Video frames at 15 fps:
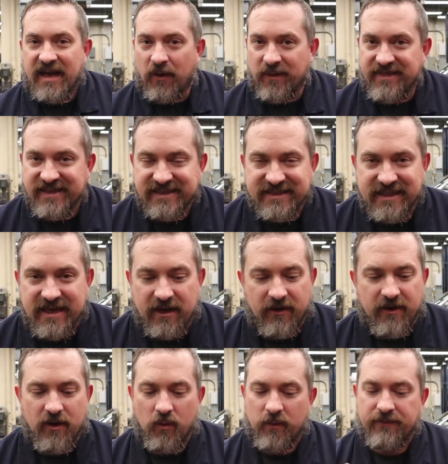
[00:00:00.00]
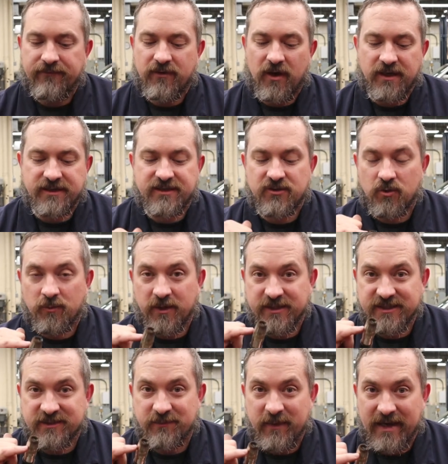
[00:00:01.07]
Now in this scenario, we've got so
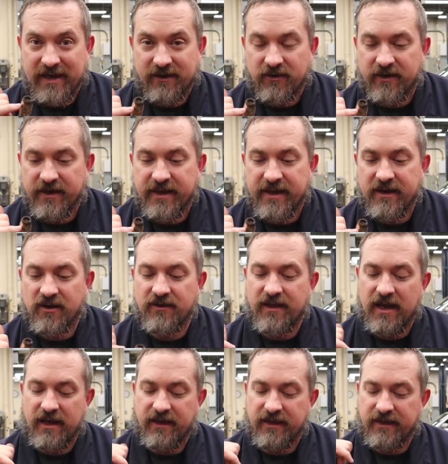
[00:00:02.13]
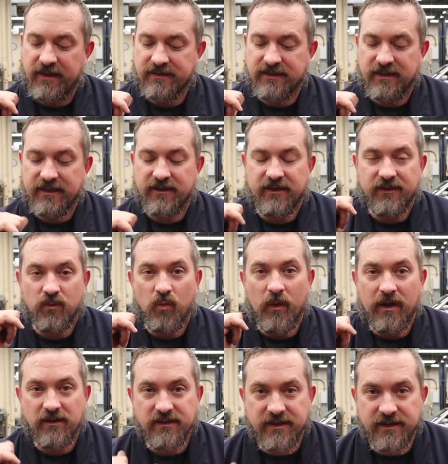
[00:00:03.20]
much spatter in here that it has literally
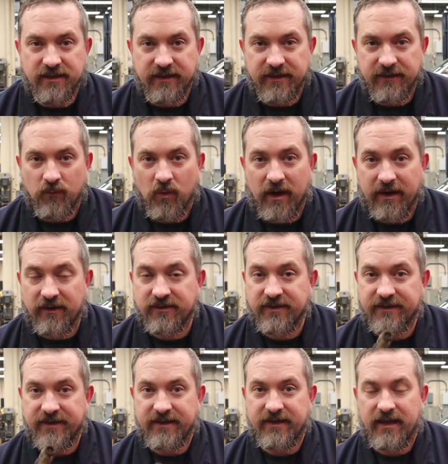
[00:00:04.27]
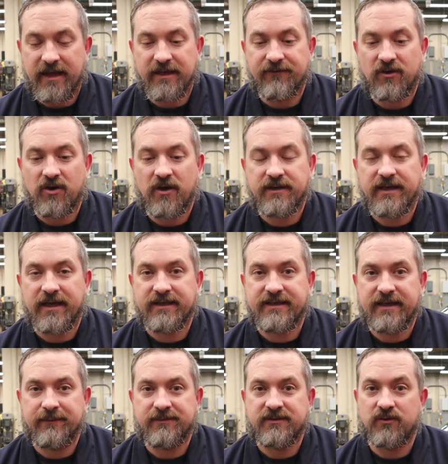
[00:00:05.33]
welded the wire to the end of our contact
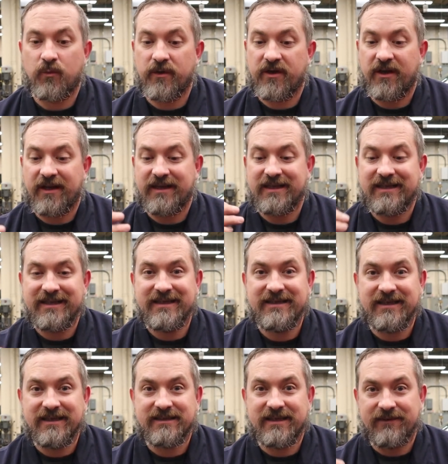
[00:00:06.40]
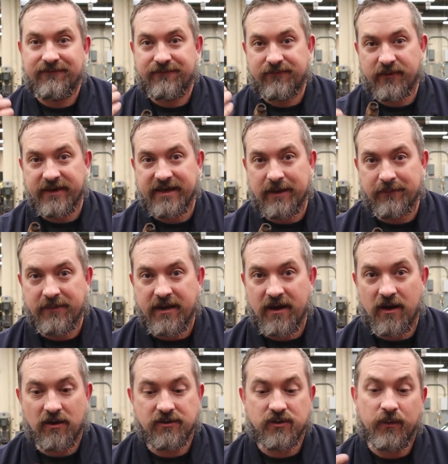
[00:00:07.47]
tip. So we gotta clean this and free it up
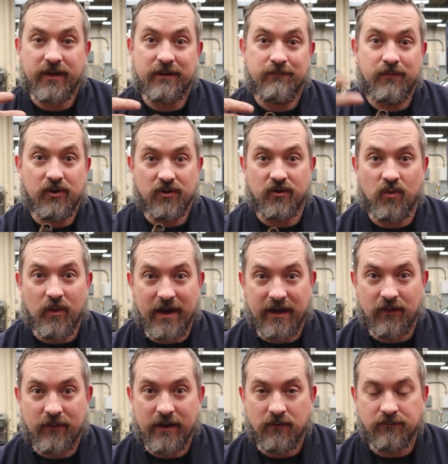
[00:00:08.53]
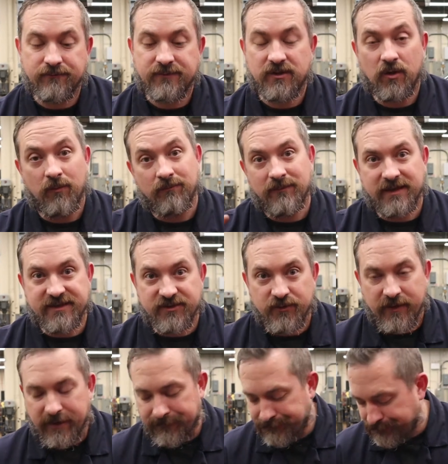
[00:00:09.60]
there so we can pull the wire out. So let's do that.